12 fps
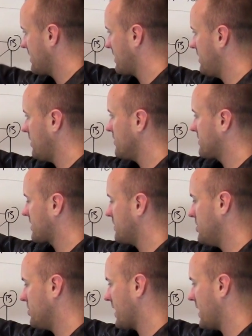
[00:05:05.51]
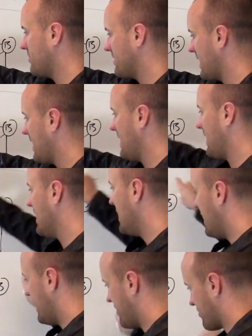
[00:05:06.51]
that it can use to communicate with A
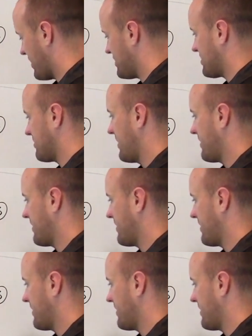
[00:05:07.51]
and reach the